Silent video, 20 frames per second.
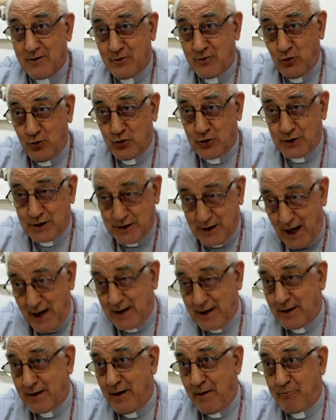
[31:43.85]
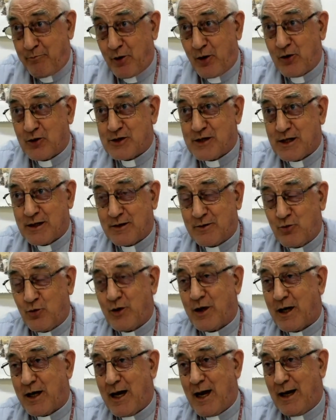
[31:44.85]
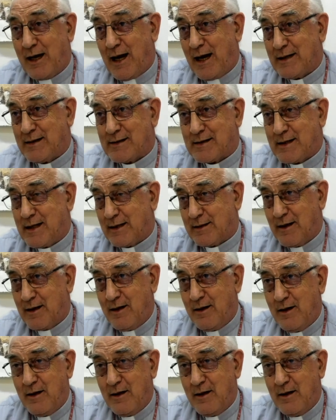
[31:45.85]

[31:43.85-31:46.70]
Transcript: to start the project, we realized that.